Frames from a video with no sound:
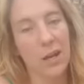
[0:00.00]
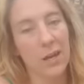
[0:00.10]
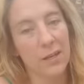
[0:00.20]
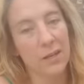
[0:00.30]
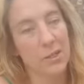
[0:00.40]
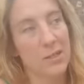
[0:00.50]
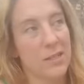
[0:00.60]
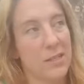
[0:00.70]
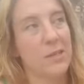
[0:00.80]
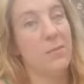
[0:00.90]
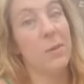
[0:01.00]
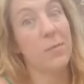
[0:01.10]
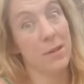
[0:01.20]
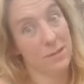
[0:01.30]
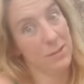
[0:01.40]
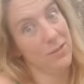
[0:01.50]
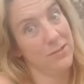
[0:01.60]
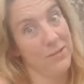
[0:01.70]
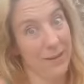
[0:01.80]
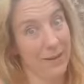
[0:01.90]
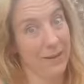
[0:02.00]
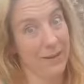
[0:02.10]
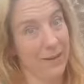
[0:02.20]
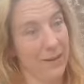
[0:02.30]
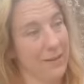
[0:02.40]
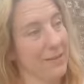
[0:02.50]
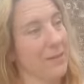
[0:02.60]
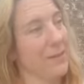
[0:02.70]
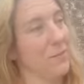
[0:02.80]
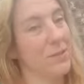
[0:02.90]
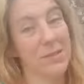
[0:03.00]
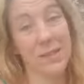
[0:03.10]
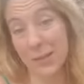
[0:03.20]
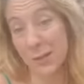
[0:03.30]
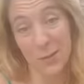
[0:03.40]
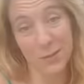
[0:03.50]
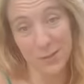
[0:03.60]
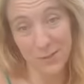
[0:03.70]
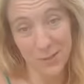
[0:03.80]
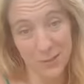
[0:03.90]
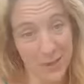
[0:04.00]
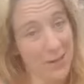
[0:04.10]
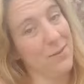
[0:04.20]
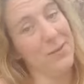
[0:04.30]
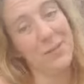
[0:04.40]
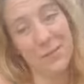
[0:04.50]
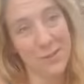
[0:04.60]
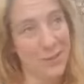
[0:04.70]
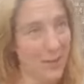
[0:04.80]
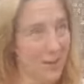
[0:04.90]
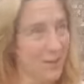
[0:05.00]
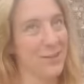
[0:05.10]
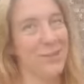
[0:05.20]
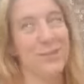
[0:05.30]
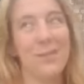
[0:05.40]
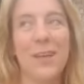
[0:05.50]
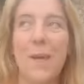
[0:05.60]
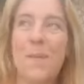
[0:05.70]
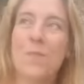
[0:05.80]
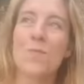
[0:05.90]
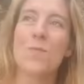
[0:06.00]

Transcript: And you should see some of the messages that I get. Like, I'm just like, no, I don't do that. No, I don't do that. No, I don't do that.